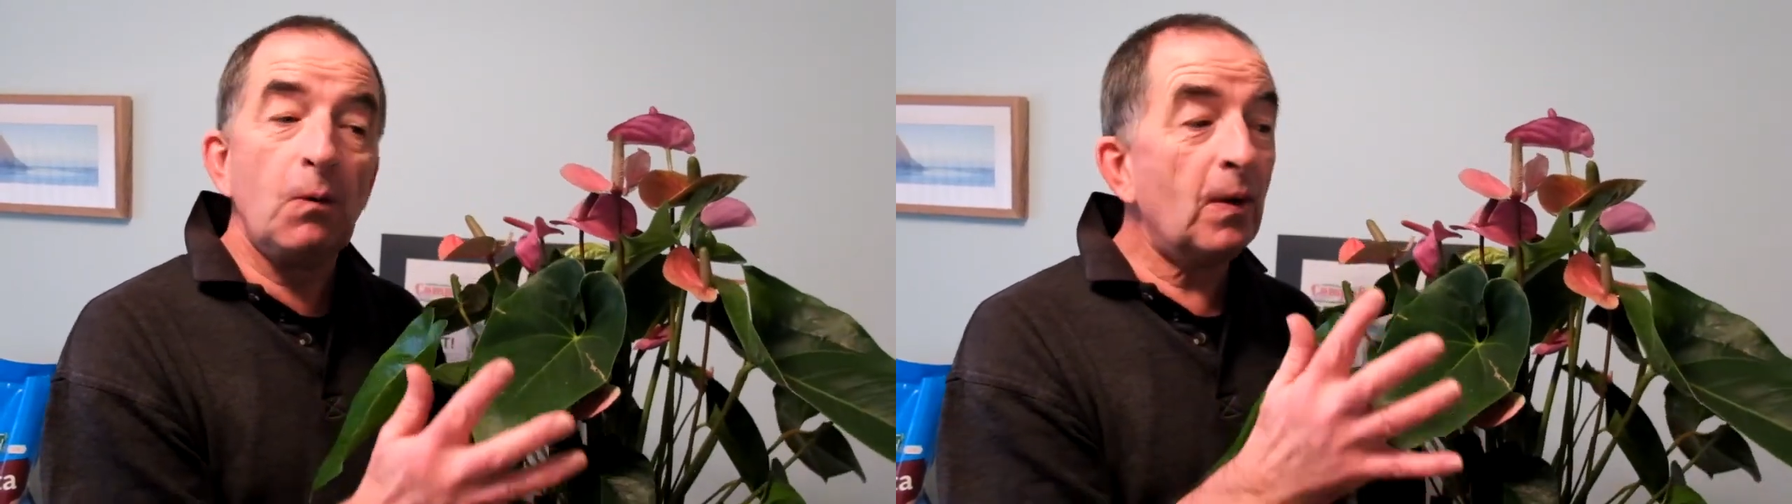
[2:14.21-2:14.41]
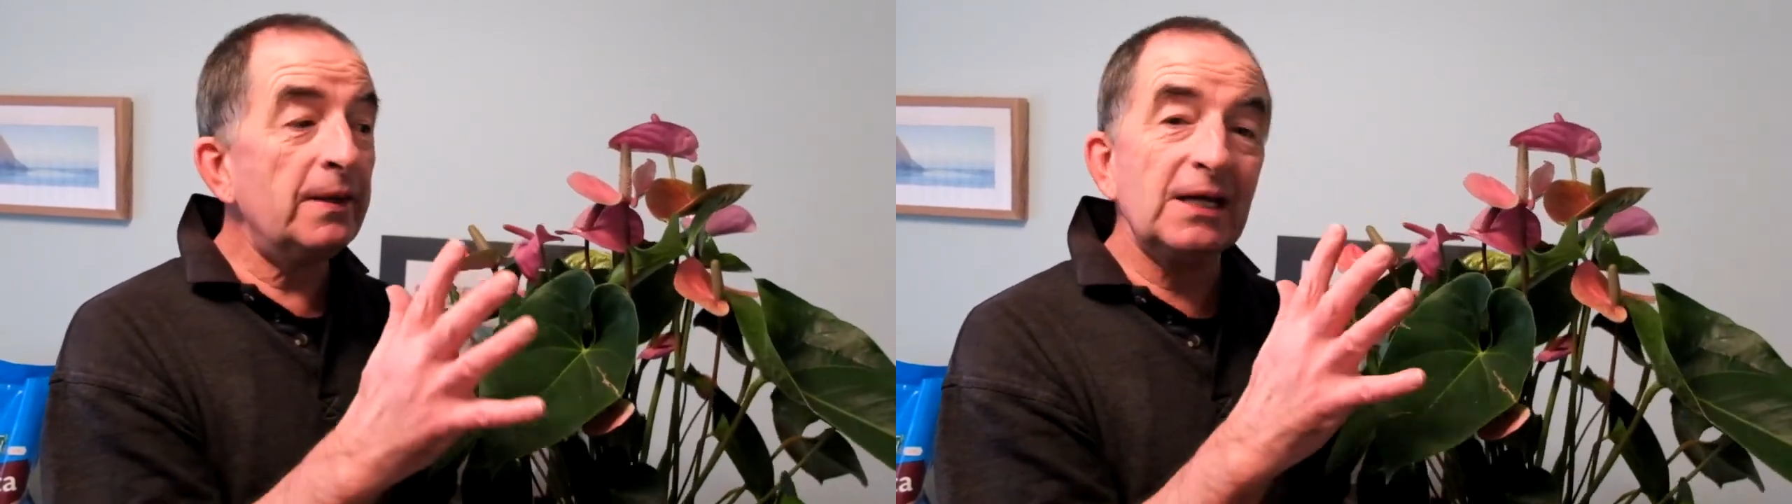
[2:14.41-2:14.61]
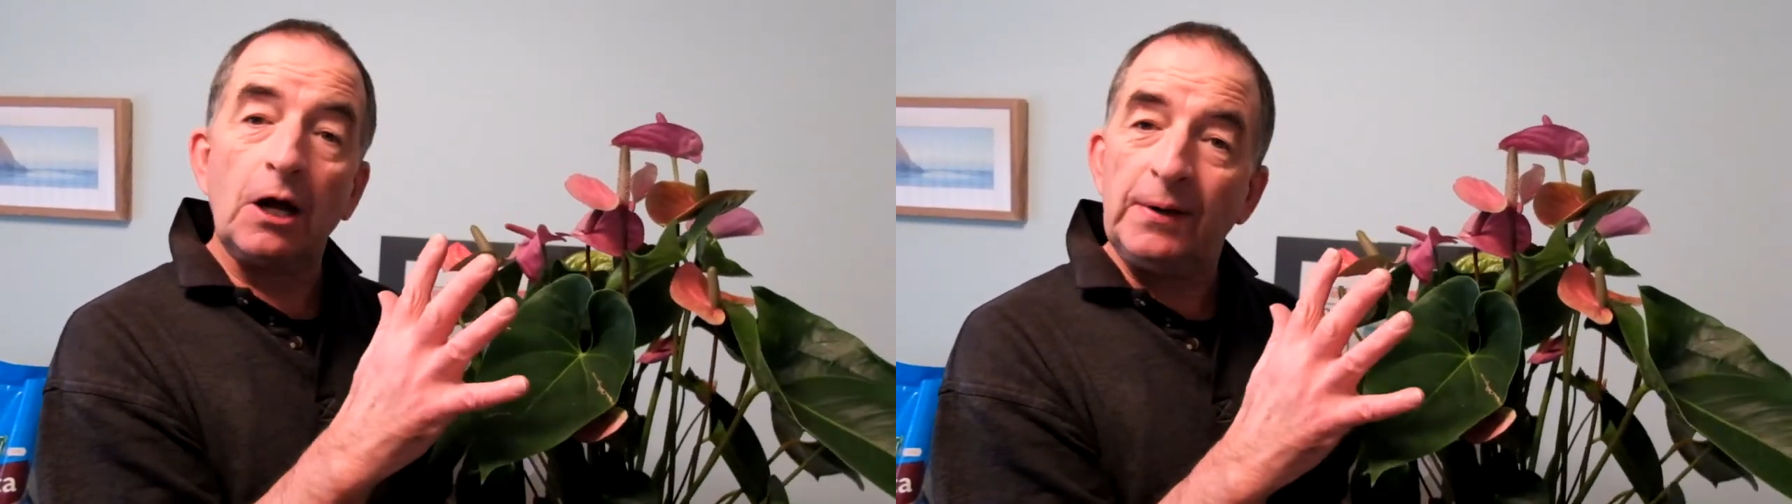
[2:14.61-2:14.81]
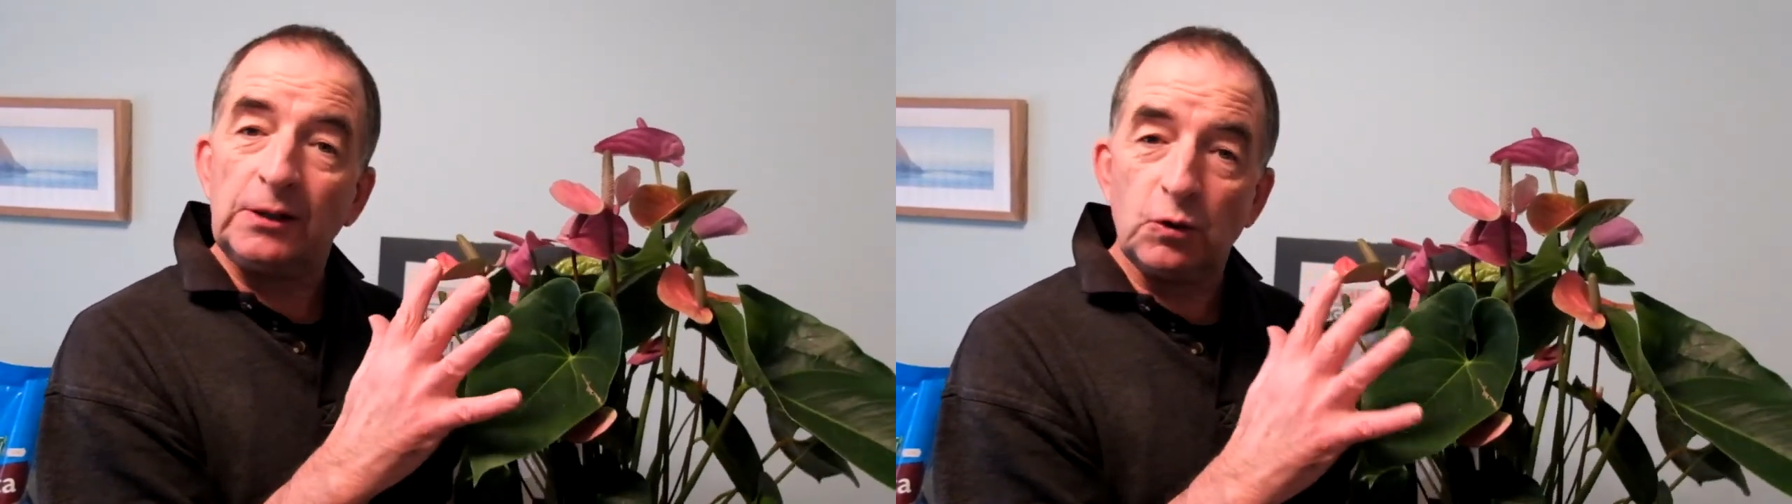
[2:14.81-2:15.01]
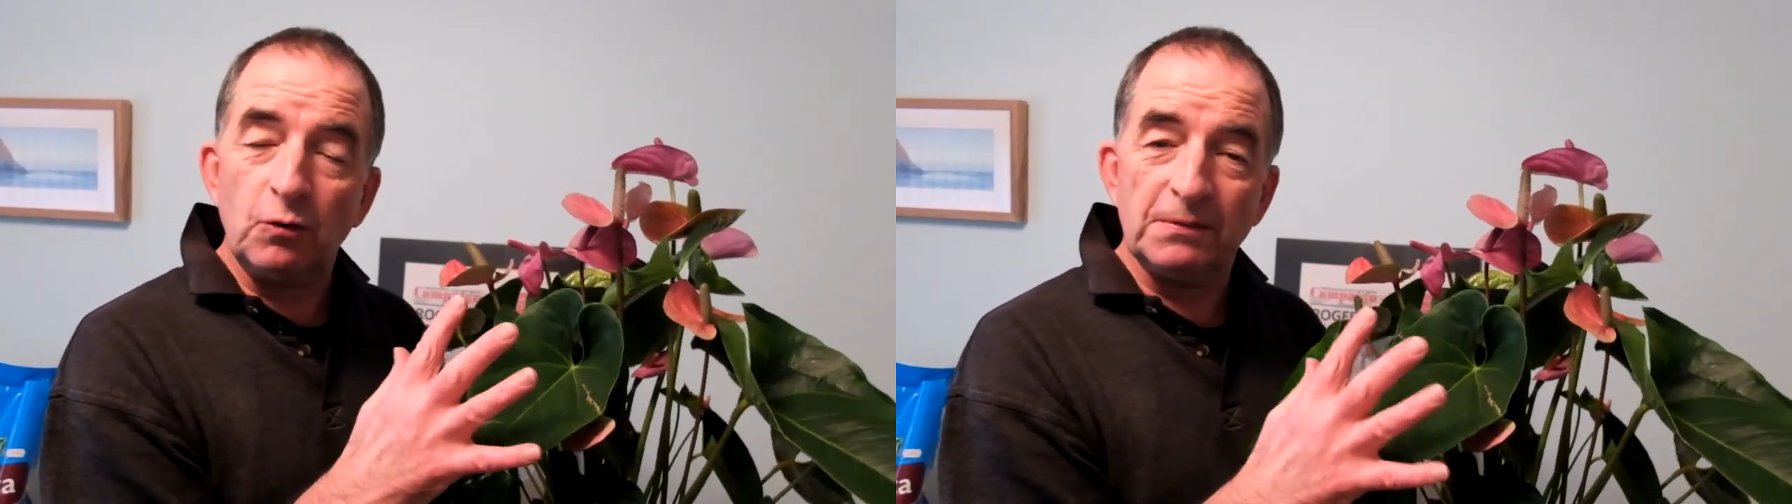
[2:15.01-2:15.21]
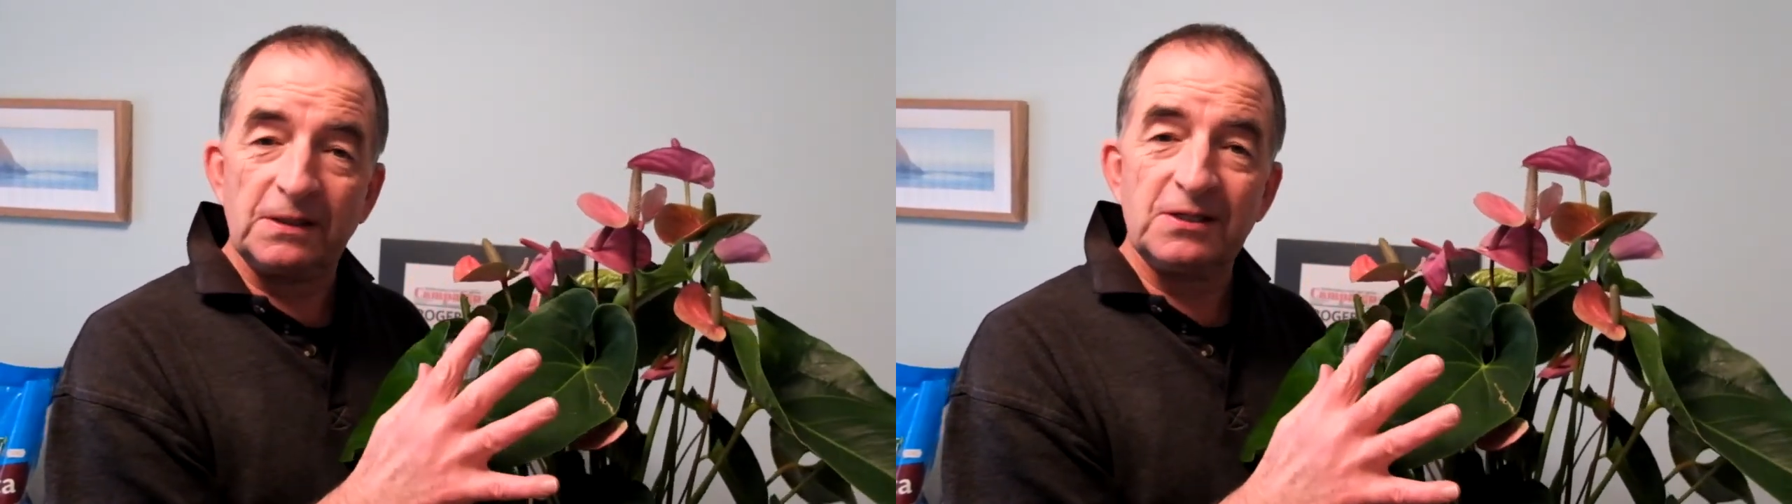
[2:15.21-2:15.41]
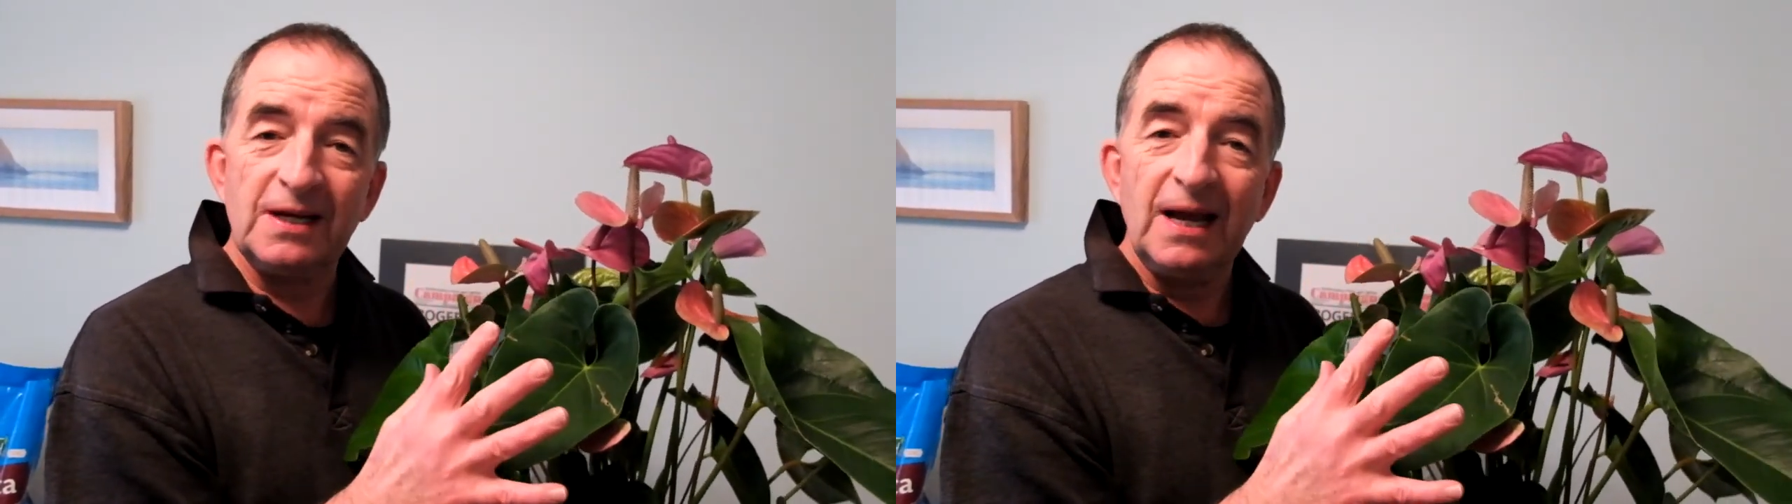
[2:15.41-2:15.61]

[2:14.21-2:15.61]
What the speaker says: when they're going dormant.